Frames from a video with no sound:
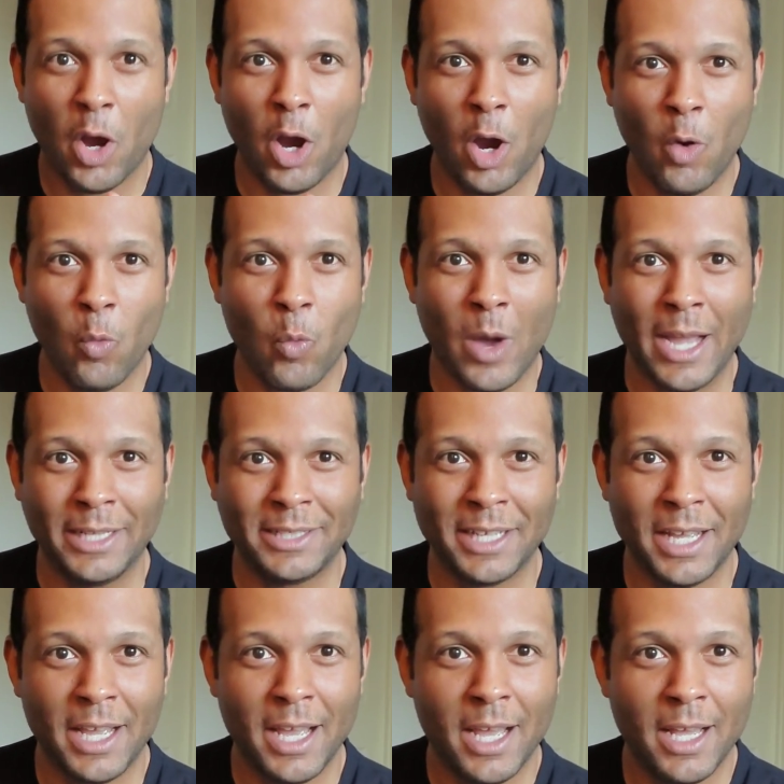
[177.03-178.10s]
a white
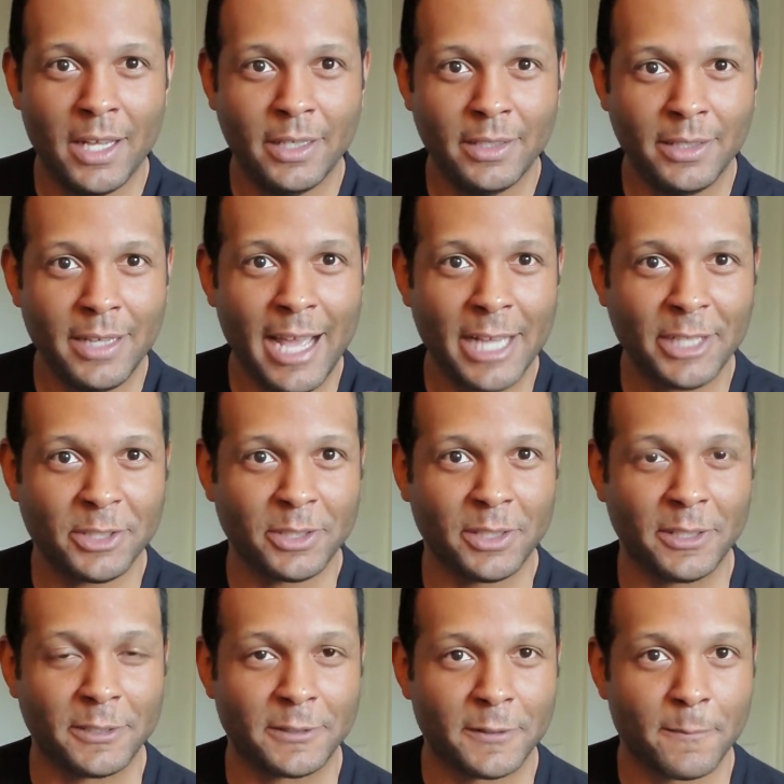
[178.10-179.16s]

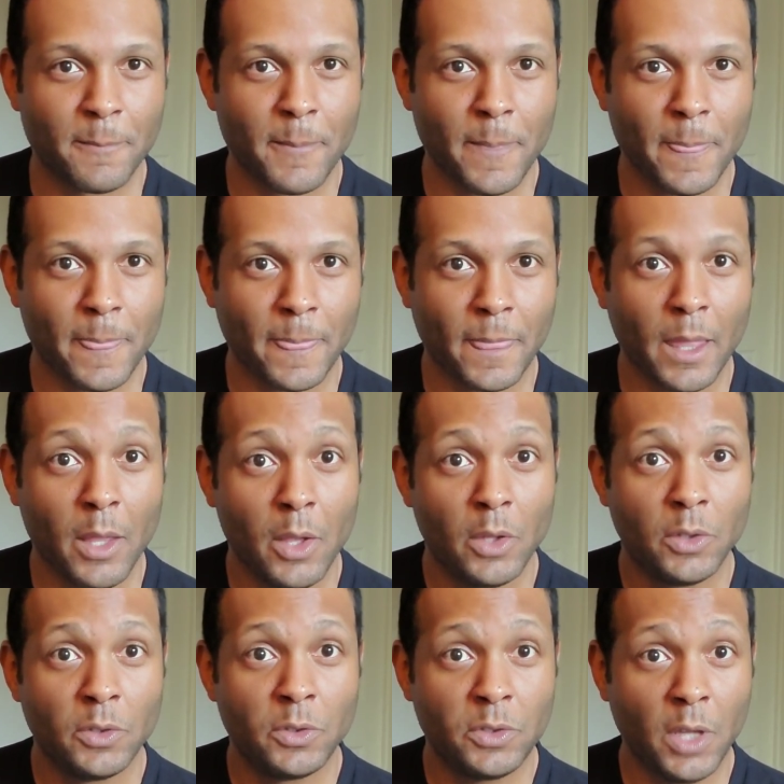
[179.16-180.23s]
nationalist.
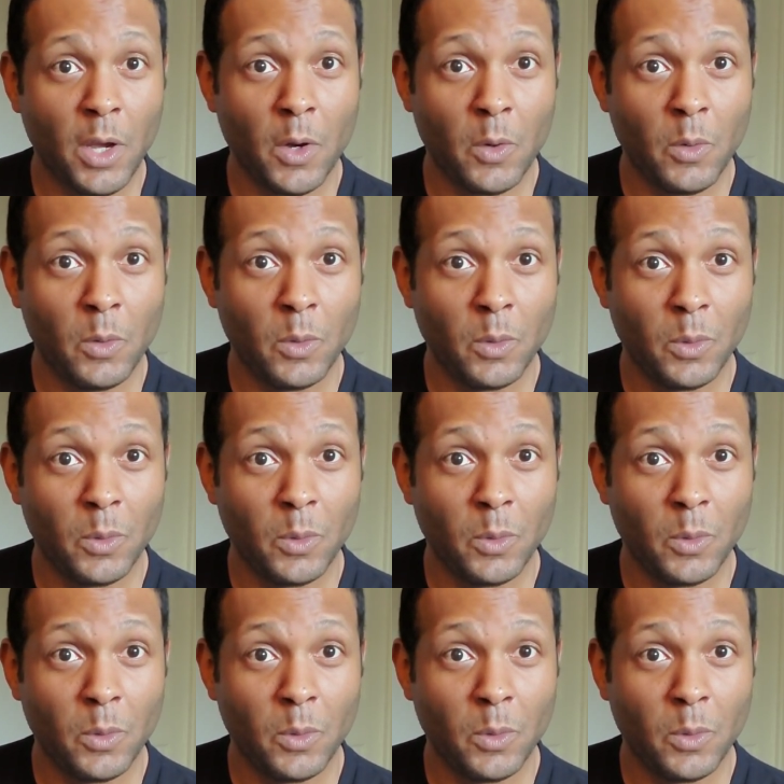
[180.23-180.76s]
So,